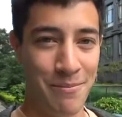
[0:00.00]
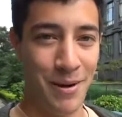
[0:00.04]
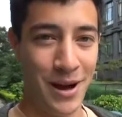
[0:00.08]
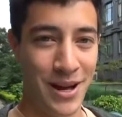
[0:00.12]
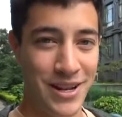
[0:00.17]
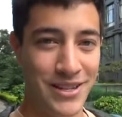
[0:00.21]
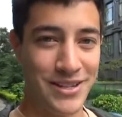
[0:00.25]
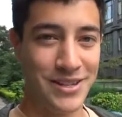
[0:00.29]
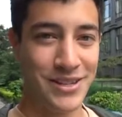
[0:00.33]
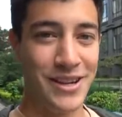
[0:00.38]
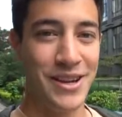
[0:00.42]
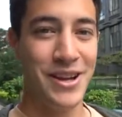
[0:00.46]

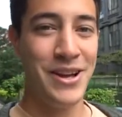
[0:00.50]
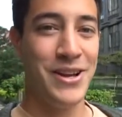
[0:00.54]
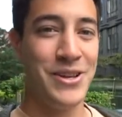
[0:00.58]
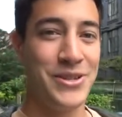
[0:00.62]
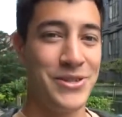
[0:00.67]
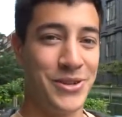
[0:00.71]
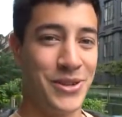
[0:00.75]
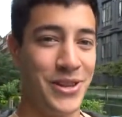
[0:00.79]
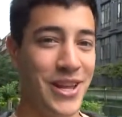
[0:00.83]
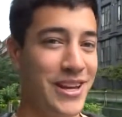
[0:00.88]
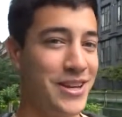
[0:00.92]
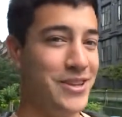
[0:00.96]
button
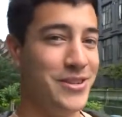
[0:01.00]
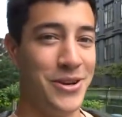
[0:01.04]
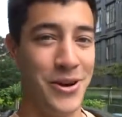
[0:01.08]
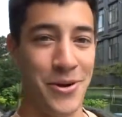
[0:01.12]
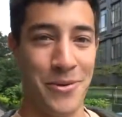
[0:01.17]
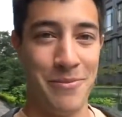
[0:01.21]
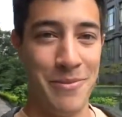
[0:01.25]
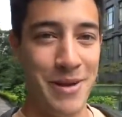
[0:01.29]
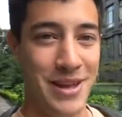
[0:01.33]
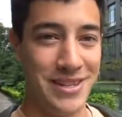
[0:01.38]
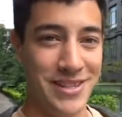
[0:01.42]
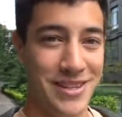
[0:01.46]
so that you
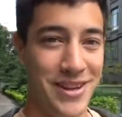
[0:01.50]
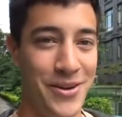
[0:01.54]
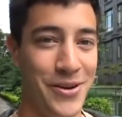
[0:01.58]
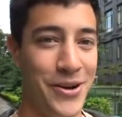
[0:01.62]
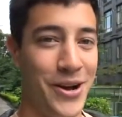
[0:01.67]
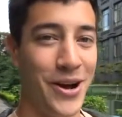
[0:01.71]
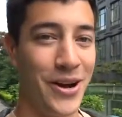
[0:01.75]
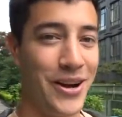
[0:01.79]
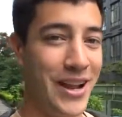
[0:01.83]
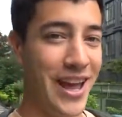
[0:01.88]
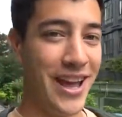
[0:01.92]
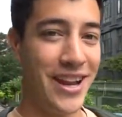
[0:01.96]
don't miss out
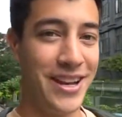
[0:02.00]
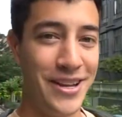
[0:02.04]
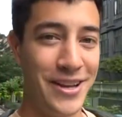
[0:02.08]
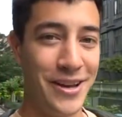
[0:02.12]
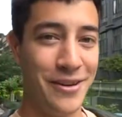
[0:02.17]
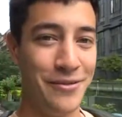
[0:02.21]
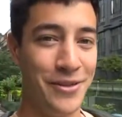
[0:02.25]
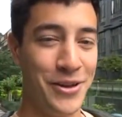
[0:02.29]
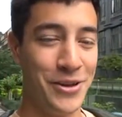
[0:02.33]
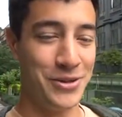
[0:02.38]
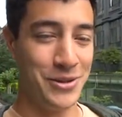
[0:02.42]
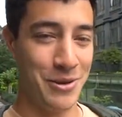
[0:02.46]
on any
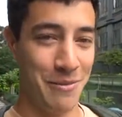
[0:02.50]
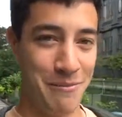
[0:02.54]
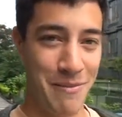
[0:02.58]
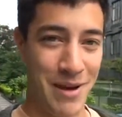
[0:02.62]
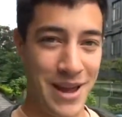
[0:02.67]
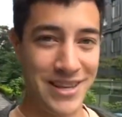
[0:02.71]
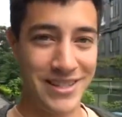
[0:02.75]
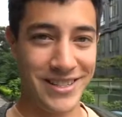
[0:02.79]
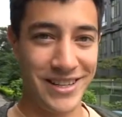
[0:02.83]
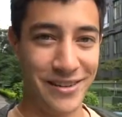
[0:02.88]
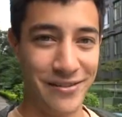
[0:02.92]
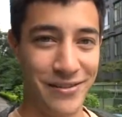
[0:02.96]
of those
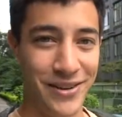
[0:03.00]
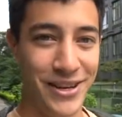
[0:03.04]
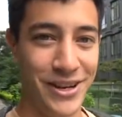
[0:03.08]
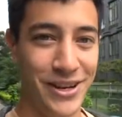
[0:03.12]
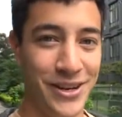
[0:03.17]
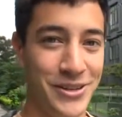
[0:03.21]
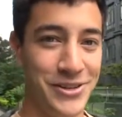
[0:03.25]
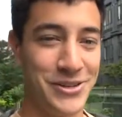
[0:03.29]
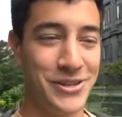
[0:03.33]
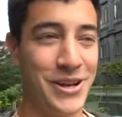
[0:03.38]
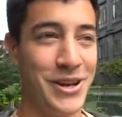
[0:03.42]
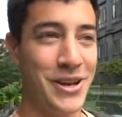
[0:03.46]
amazing
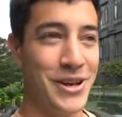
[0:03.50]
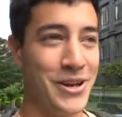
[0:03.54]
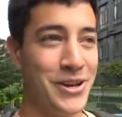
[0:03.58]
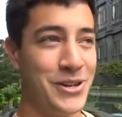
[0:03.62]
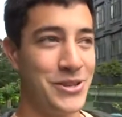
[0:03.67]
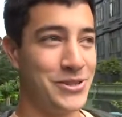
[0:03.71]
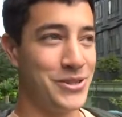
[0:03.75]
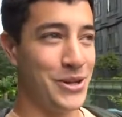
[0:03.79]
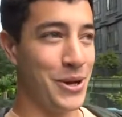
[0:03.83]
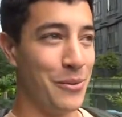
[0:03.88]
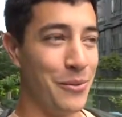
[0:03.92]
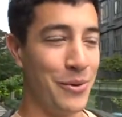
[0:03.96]
videos.
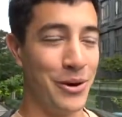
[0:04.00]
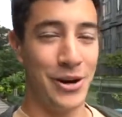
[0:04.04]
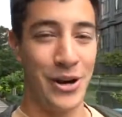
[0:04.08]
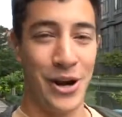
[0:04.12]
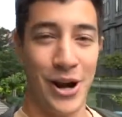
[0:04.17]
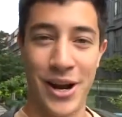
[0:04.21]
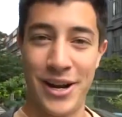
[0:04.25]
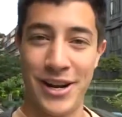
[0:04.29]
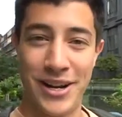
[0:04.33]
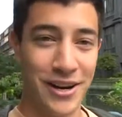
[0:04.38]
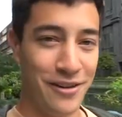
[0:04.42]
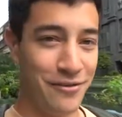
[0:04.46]
So we're
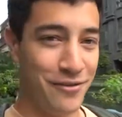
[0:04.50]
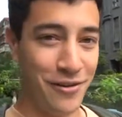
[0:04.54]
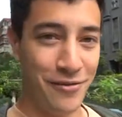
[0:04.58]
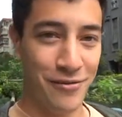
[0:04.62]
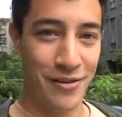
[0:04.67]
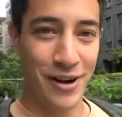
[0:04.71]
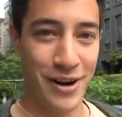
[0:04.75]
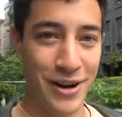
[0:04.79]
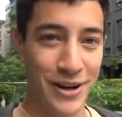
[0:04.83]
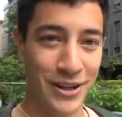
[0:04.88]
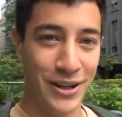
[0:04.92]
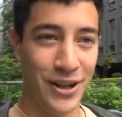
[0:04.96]
not here for
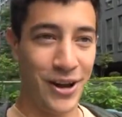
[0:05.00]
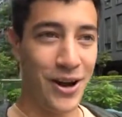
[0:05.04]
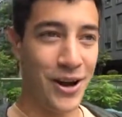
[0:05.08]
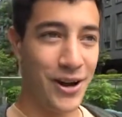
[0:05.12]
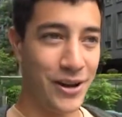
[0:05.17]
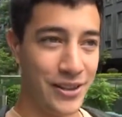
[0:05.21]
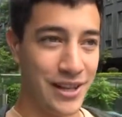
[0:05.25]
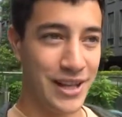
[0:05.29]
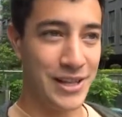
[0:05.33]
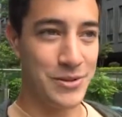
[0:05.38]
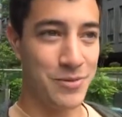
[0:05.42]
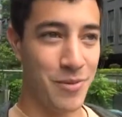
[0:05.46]
very
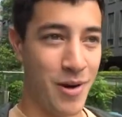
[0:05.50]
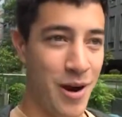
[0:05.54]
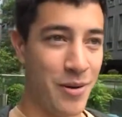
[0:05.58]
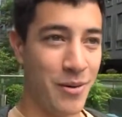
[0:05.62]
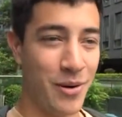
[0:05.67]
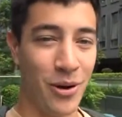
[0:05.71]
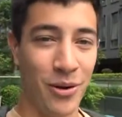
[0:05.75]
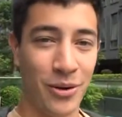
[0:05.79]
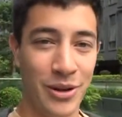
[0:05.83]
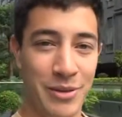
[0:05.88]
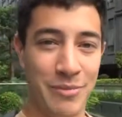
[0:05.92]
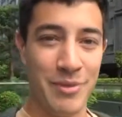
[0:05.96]
long. That's why
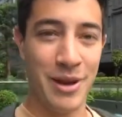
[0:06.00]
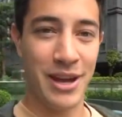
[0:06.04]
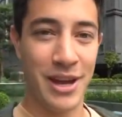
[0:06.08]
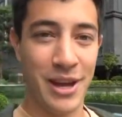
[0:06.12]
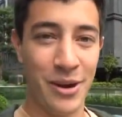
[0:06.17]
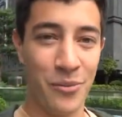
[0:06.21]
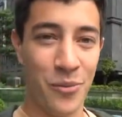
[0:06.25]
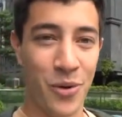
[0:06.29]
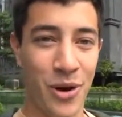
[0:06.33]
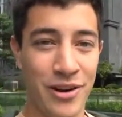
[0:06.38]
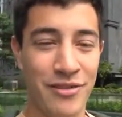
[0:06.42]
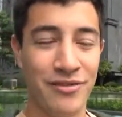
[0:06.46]
we're only
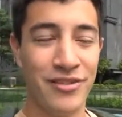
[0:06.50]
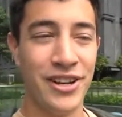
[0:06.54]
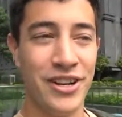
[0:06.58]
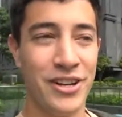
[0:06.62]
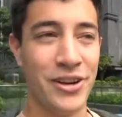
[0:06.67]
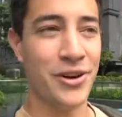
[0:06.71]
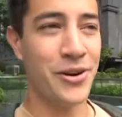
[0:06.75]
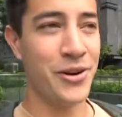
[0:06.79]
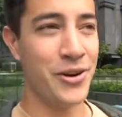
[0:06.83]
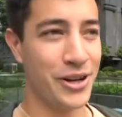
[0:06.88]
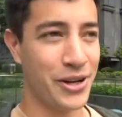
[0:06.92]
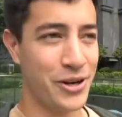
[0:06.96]
making one
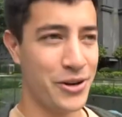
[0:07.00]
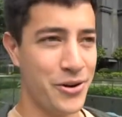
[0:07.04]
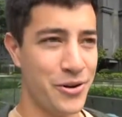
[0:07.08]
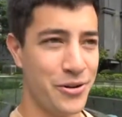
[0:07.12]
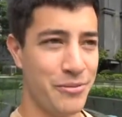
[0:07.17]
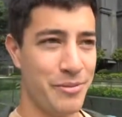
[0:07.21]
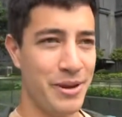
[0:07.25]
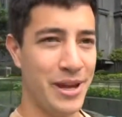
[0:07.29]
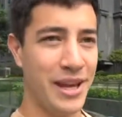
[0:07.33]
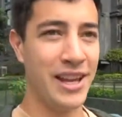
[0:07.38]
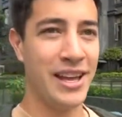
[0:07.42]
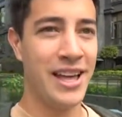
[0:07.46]
video on
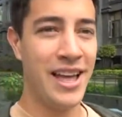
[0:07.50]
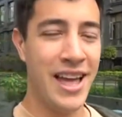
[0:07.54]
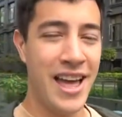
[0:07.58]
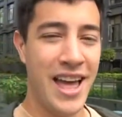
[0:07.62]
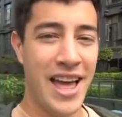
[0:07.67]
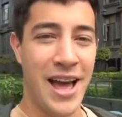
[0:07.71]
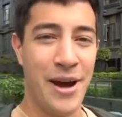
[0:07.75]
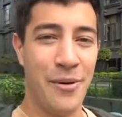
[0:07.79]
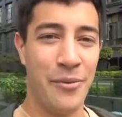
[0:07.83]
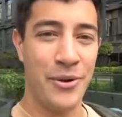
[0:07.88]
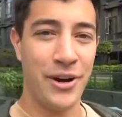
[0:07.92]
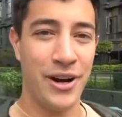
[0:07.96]
Kunming,
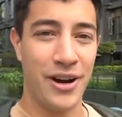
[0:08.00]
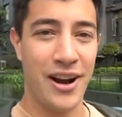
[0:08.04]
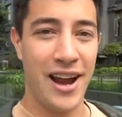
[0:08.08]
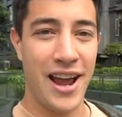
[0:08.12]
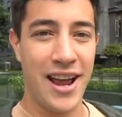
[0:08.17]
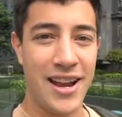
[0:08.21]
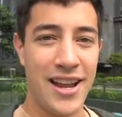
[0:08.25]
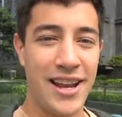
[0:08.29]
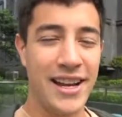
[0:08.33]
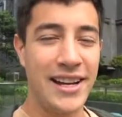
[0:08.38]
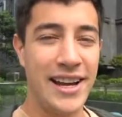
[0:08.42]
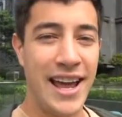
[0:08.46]
and we are
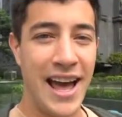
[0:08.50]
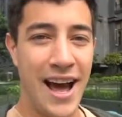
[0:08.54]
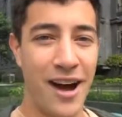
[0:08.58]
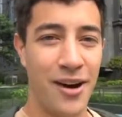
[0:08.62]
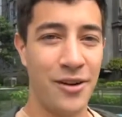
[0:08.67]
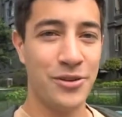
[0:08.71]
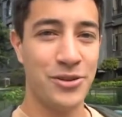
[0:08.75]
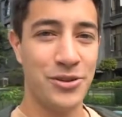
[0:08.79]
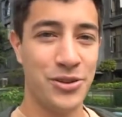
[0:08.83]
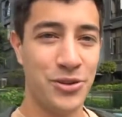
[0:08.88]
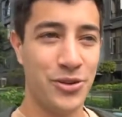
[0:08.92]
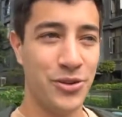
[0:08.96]
heading
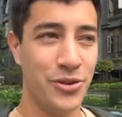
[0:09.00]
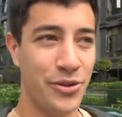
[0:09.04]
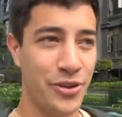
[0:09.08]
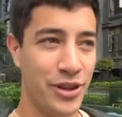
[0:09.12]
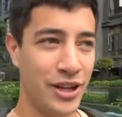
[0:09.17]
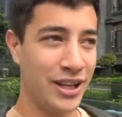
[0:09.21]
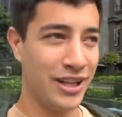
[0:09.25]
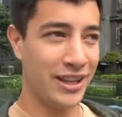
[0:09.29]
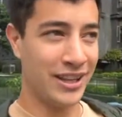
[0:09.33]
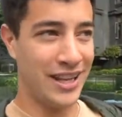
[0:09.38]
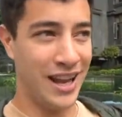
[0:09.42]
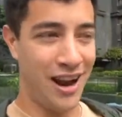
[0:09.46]
now to
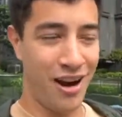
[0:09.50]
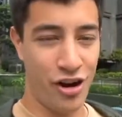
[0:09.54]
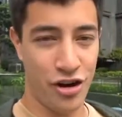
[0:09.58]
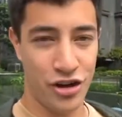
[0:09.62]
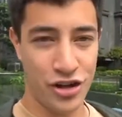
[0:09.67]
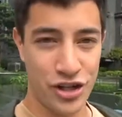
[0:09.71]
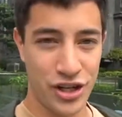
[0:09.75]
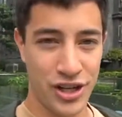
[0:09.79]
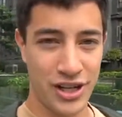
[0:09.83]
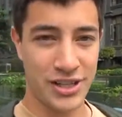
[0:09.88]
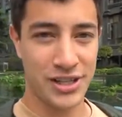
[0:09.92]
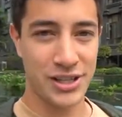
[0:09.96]
the
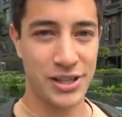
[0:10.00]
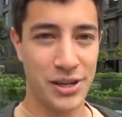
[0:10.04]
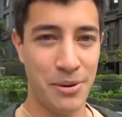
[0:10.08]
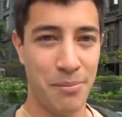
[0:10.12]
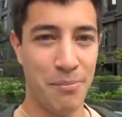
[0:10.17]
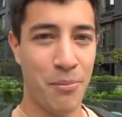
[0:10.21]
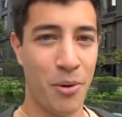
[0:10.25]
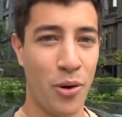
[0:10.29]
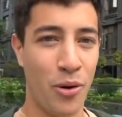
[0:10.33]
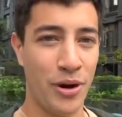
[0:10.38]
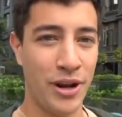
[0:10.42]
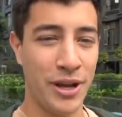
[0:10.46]
largest
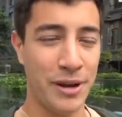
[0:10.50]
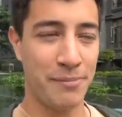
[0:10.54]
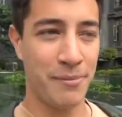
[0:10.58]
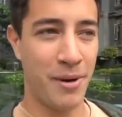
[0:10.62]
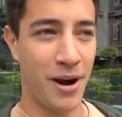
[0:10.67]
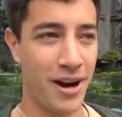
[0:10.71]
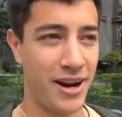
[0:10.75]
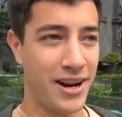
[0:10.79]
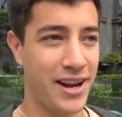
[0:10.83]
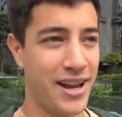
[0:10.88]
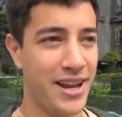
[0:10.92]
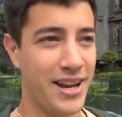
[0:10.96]
morning
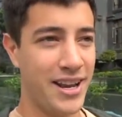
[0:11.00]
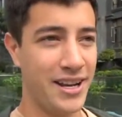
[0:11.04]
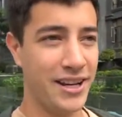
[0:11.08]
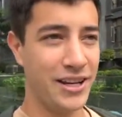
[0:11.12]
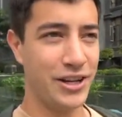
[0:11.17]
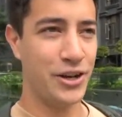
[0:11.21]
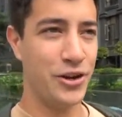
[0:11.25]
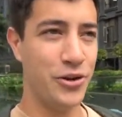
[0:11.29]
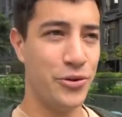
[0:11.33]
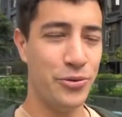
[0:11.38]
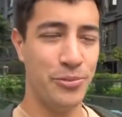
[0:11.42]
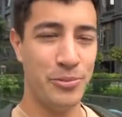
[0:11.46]
market
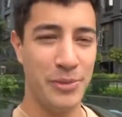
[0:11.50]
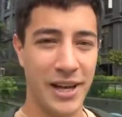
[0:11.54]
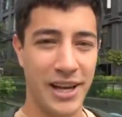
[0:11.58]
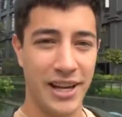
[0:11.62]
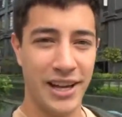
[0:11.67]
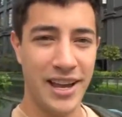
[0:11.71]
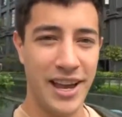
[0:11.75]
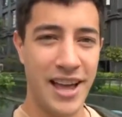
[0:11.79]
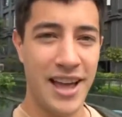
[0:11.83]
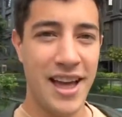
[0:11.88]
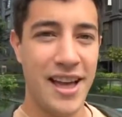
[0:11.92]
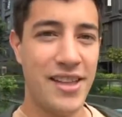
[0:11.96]
in Kunming,
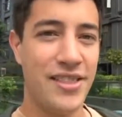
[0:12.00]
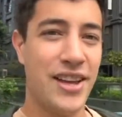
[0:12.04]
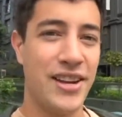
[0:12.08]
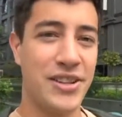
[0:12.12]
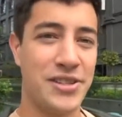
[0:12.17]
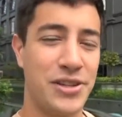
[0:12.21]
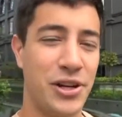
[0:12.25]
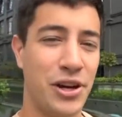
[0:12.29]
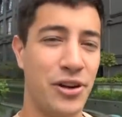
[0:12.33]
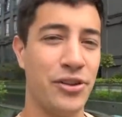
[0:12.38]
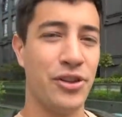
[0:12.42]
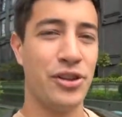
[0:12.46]
and that
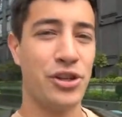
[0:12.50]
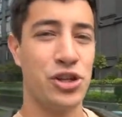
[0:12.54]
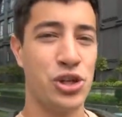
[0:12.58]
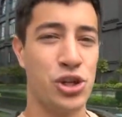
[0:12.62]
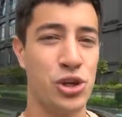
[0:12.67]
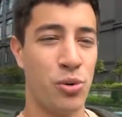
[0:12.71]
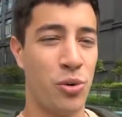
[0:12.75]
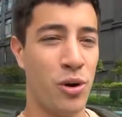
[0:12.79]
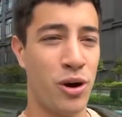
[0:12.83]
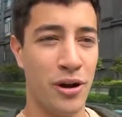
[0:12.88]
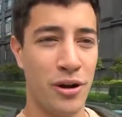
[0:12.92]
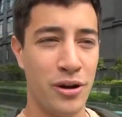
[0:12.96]
is called the
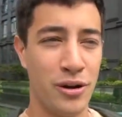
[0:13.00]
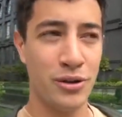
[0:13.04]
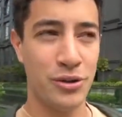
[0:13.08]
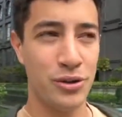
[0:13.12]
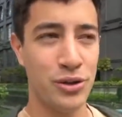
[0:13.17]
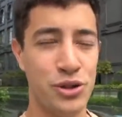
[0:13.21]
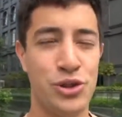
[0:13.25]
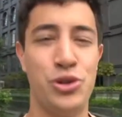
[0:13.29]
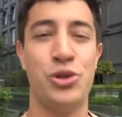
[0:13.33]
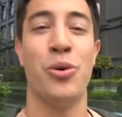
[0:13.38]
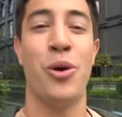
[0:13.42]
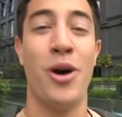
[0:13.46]

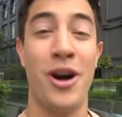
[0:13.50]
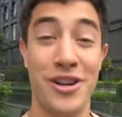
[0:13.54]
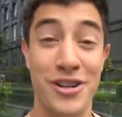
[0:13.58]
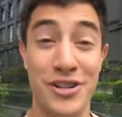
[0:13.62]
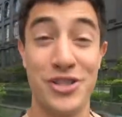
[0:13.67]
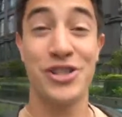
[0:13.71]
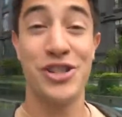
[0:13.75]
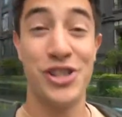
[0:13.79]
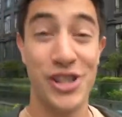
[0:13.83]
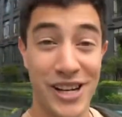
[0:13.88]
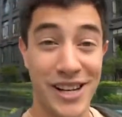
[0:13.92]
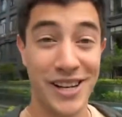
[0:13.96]

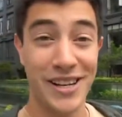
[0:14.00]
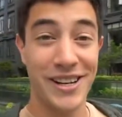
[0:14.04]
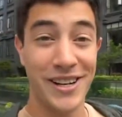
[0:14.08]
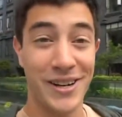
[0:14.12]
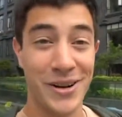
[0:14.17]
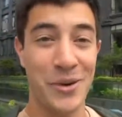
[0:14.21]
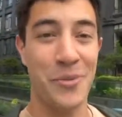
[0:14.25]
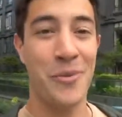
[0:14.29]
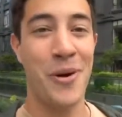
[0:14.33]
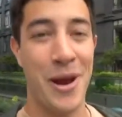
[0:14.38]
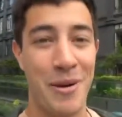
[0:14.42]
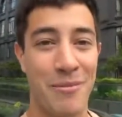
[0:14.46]
Zhuanxin
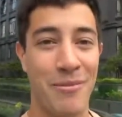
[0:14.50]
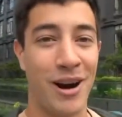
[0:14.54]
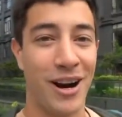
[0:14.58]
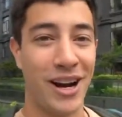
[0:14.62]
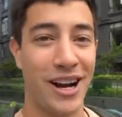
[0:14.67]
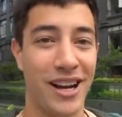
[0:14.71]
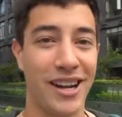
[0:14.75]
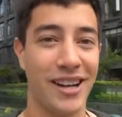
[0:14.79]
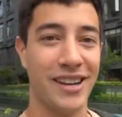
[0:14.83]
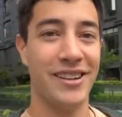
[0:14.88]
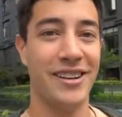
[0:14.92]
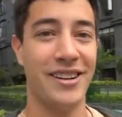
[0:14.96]
Wet Market.